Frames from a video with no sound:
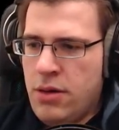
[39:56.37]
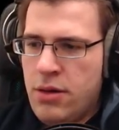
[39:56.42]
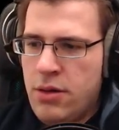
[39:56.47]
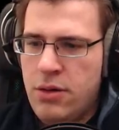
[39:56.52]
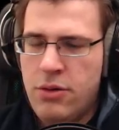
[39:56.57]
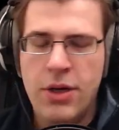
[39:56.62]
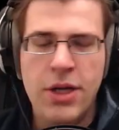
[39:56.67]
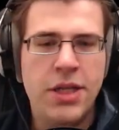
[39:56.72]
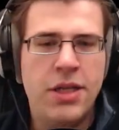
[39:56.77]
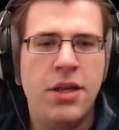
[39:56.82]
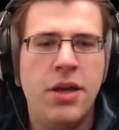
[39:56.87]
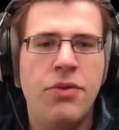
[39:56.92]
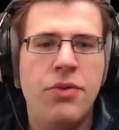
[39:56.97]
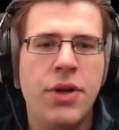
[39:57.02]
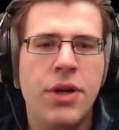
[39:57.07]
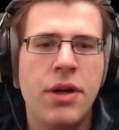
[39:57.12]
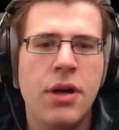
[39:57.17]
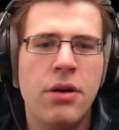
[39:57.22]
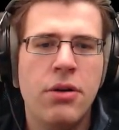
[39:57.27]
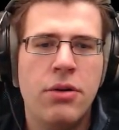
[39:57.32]
Right, here we
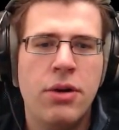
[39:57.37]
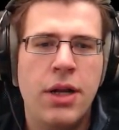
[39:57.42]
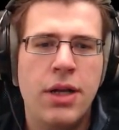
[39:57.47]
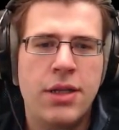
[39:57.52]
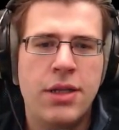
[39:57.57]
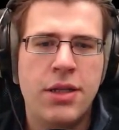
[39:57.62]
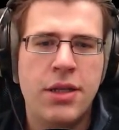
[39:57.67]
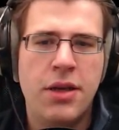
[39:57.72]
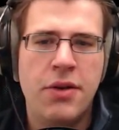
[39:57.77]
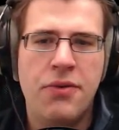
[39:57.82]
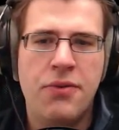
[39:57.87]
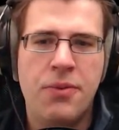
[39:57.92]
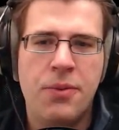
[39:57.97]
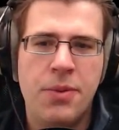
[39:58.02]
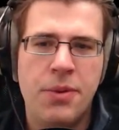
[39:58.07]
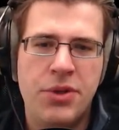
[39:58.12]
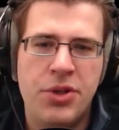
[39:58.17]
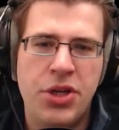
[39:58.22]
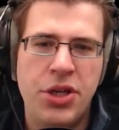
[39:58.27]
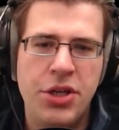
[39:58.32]
go. Let's see if
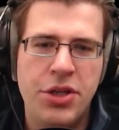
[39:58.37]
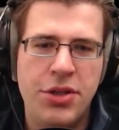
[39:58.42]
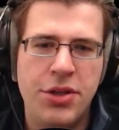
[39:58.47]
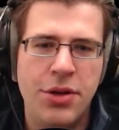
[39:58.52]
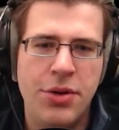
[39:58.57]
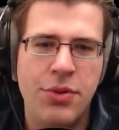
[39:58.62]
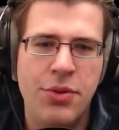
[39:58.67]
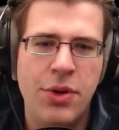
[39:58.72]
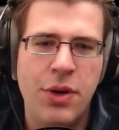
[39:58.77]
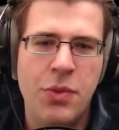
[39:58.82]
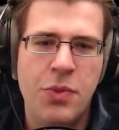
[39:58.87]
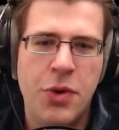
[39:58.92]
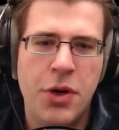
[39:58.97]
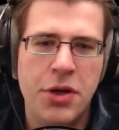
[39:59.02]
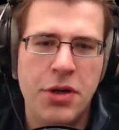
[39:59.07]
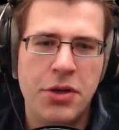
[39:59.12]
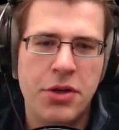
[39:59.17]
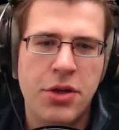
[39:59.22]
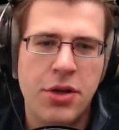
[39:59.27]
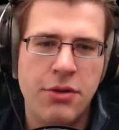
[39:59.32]
she's the only
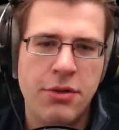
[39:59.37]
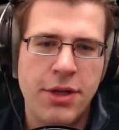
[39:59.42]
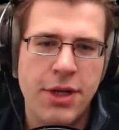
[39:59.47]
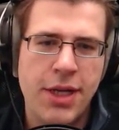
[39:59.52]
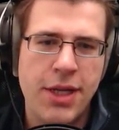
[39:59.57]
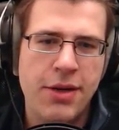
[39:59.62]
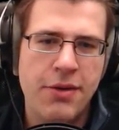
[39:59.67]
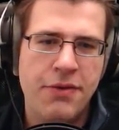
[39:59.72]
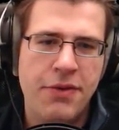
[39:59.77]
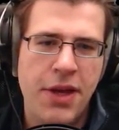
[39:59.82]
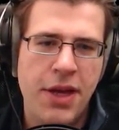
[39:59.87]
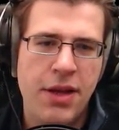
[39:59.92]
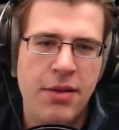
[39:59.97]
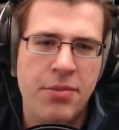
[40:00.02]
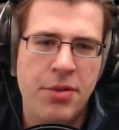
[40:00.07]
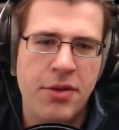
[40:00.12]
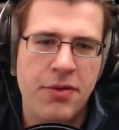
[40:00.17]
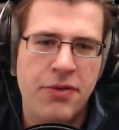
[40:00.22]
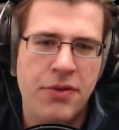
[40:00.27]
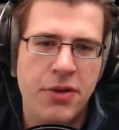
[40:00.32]
one currently
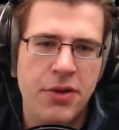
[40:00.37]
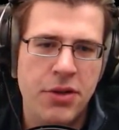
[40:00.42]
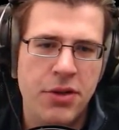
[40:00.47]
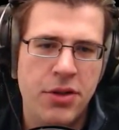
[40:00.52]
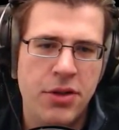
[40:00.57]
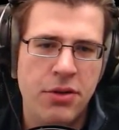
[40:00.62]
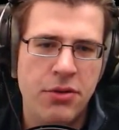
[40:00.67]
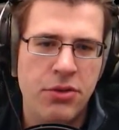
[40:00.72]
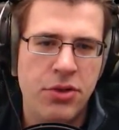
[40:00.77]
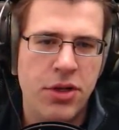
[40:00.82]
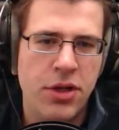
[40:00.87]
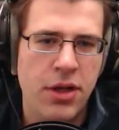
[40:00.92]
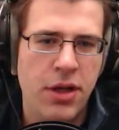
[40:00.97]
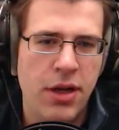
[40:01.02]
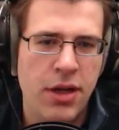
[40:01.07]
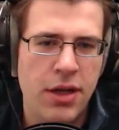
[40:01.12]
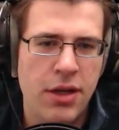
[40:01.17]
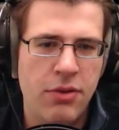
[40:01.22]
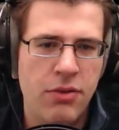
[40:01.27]
available for a social link